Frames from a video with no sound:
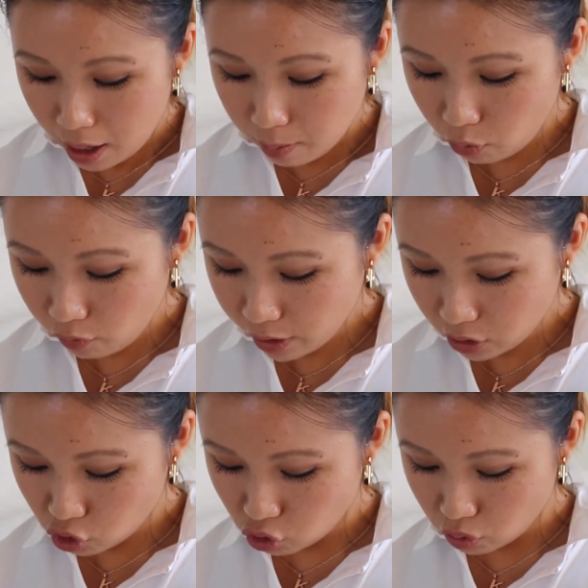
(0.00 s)
Moving
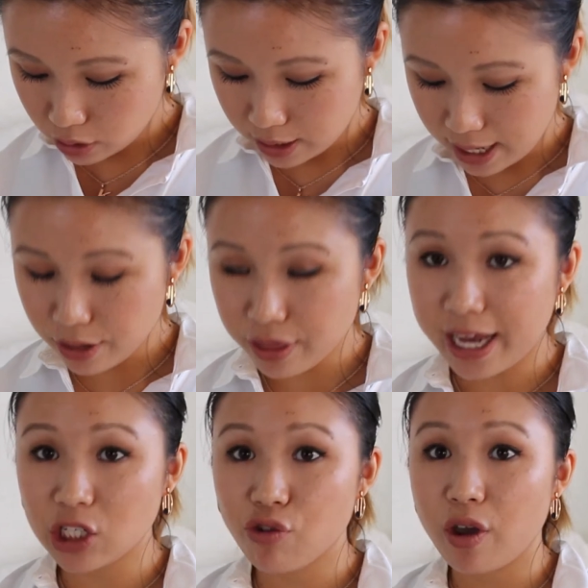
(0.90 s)
on to the next
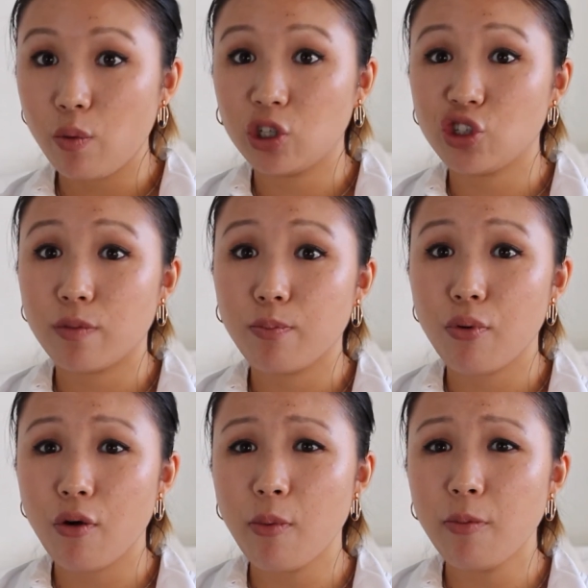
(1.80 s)
category, which is
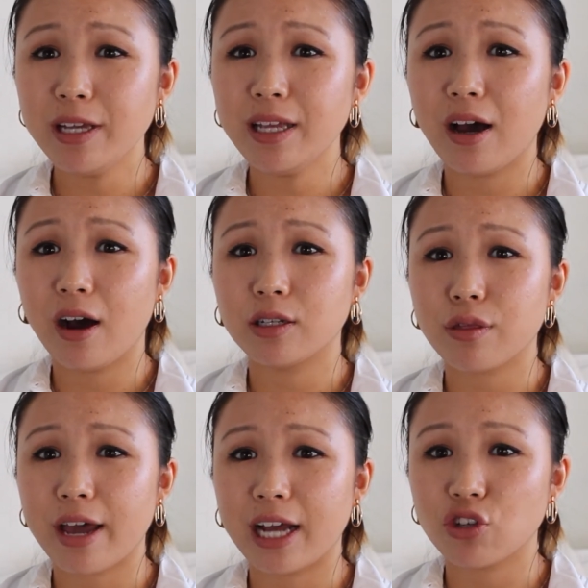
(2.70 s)
probably the
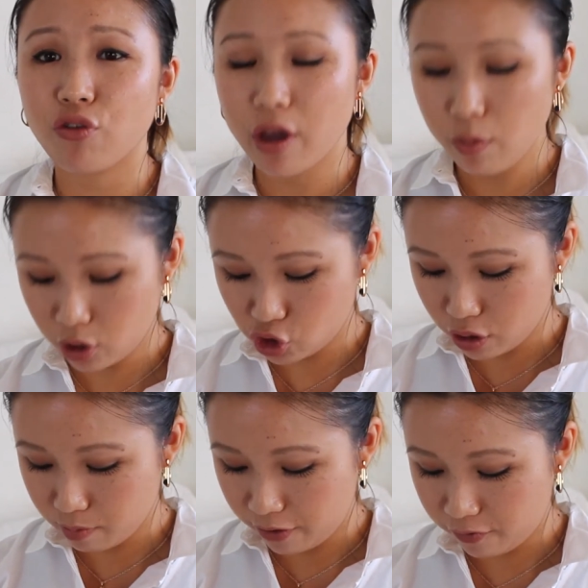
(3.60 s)
hardest category, which
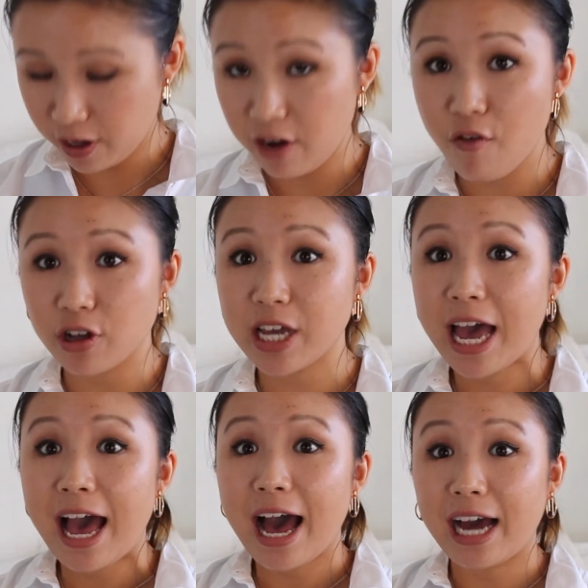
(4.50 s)
is my favourite
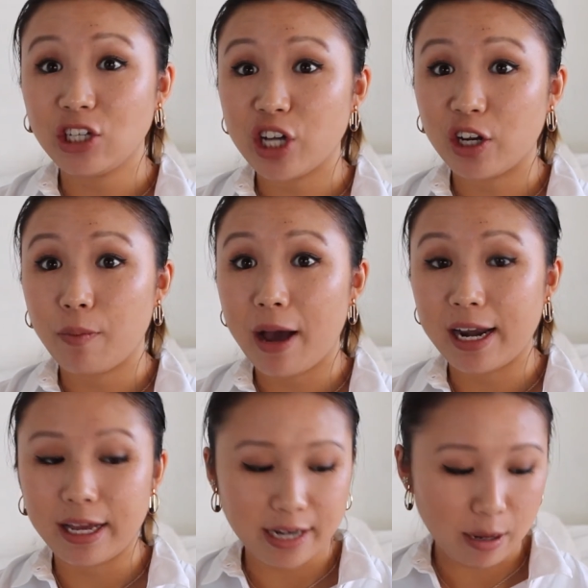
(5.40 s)
eyeshadow
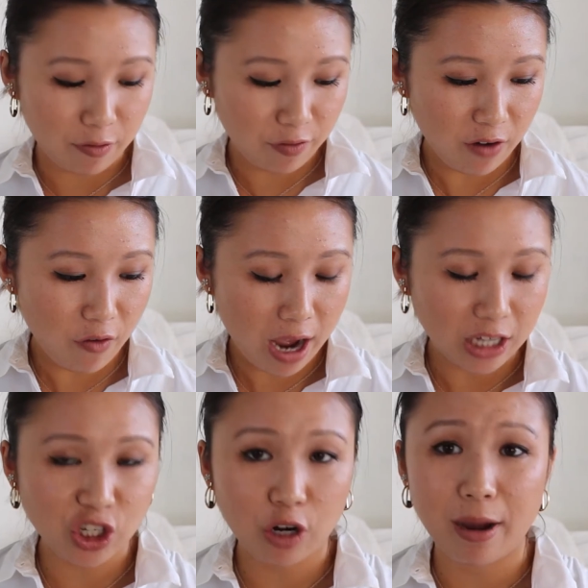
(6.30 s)
palette. Now my favourite
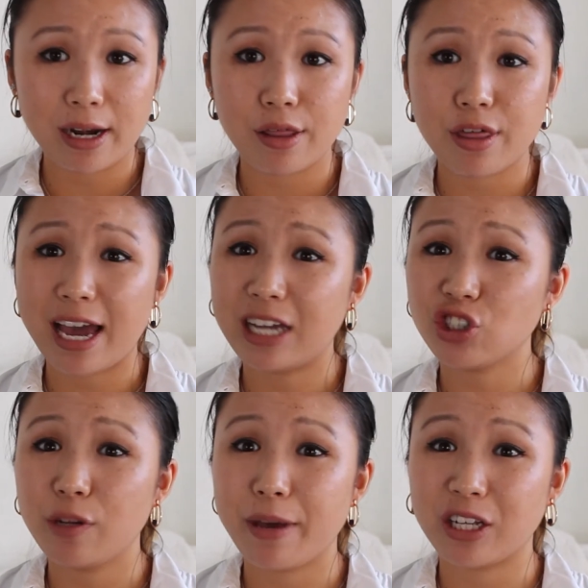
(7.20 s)
eyeshadow palettes, I
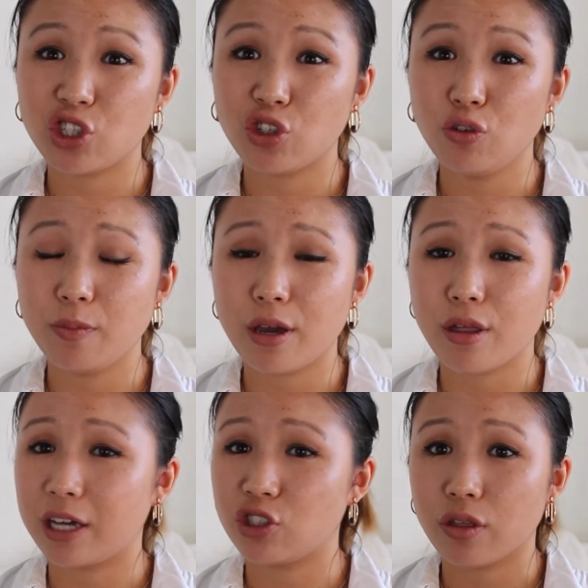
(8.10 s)
actually picked two
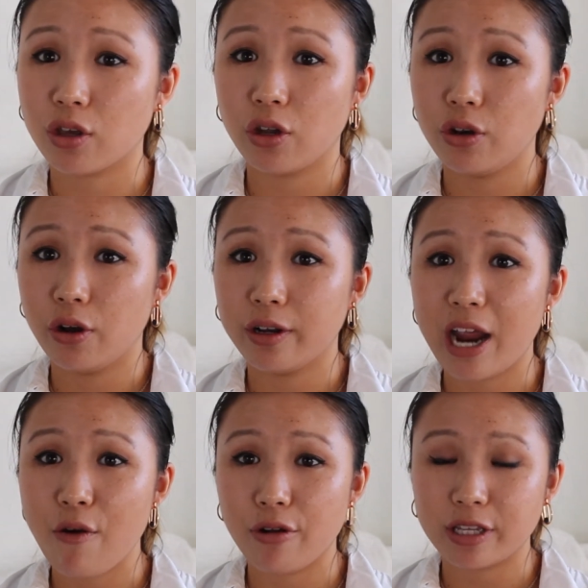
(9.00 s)
because I just could not
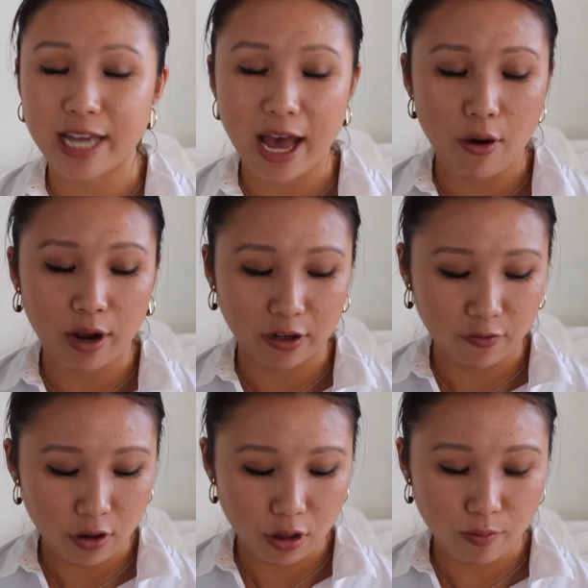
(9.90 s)
narrow it down, and
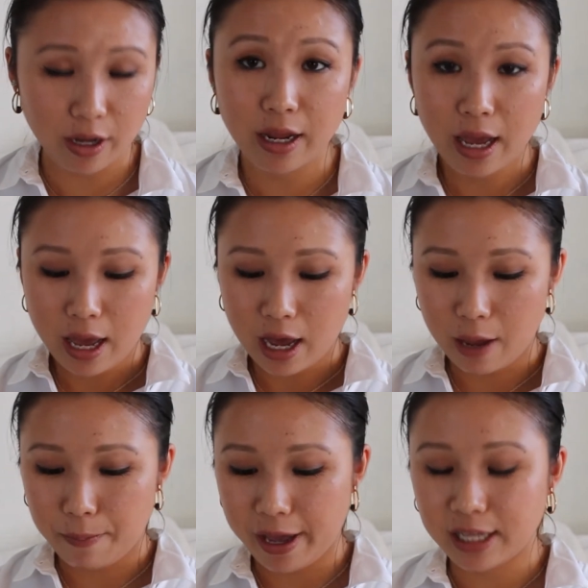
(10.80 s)
the first one
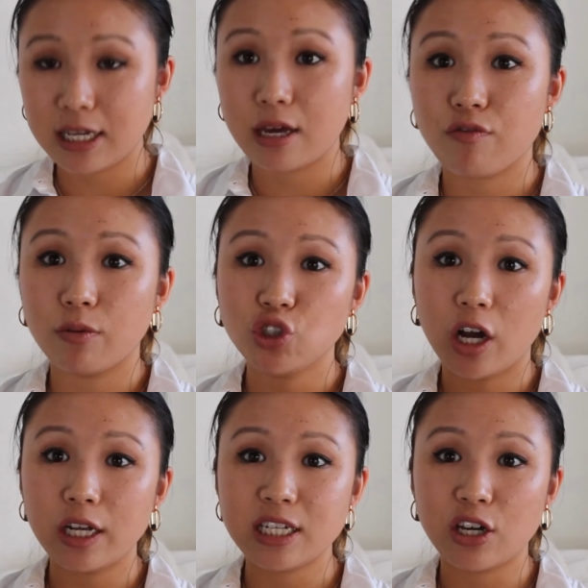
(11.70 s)
I picked from
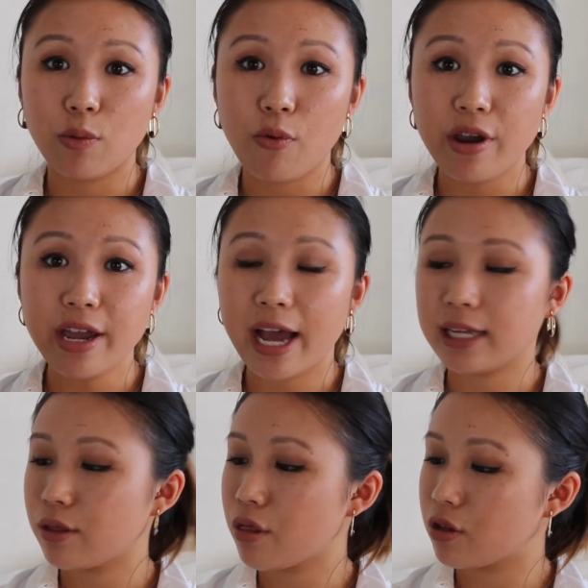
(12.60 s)
Charlotte Tilbury,
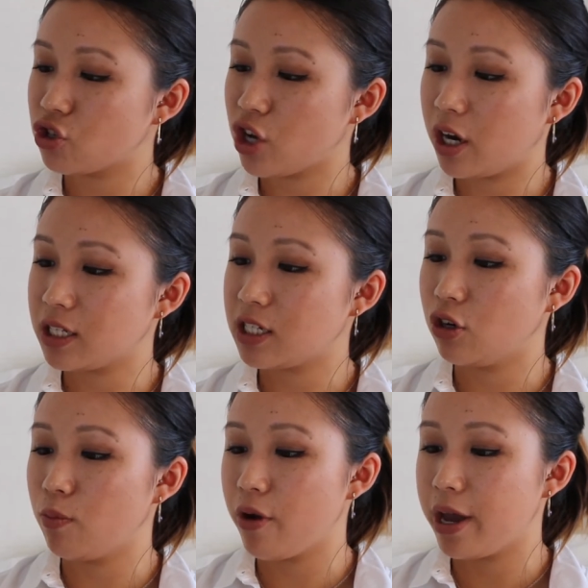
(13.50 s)
and this is the Charlotte
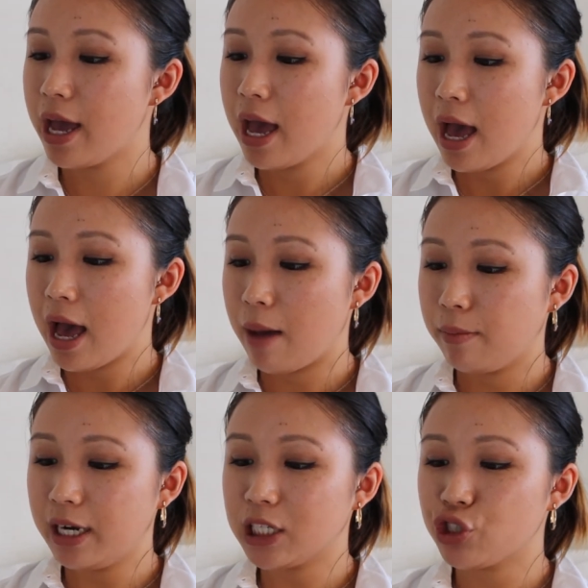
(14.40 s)
Tilbury
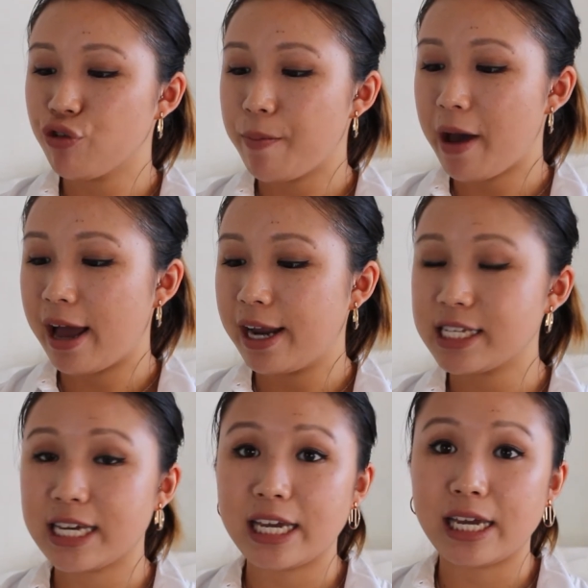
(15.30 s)
luxury
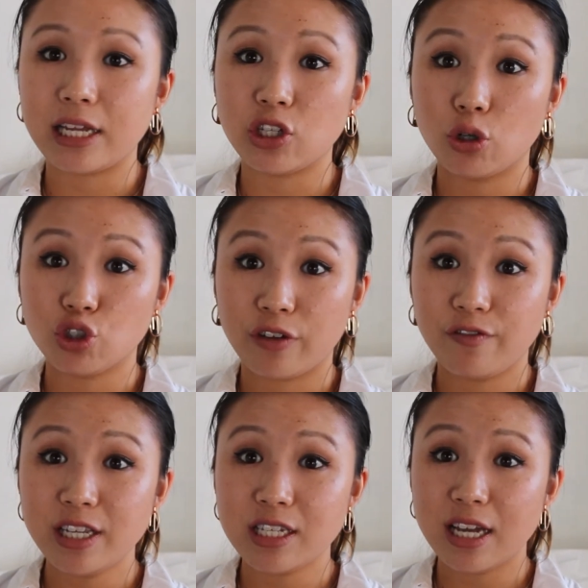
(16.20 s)
palette in Dolce
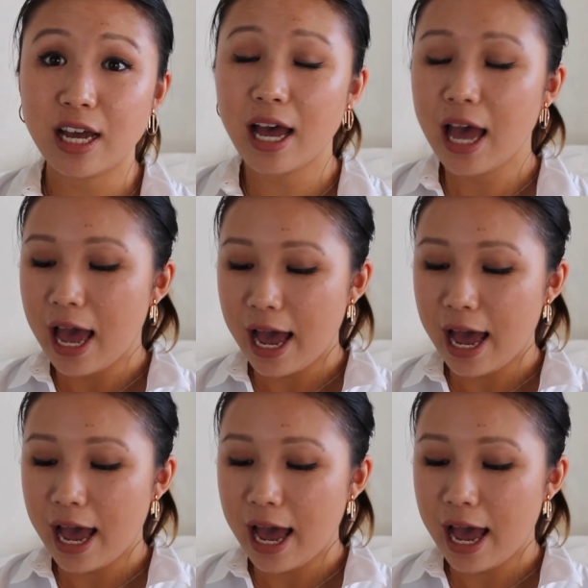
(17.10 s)
Vita.